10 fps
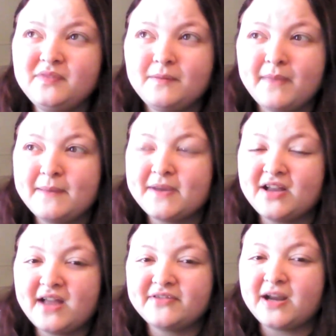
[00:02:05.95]
maybe I'll
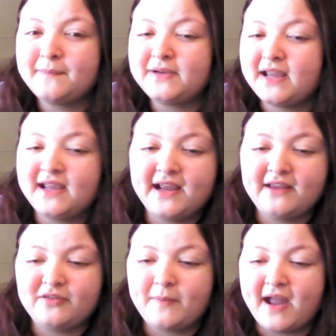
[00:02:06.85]
have an update
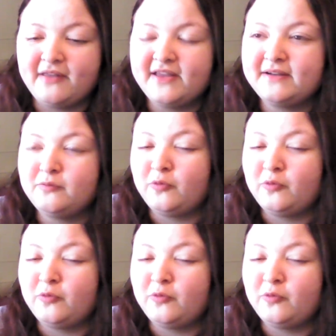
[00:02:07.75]
and the palette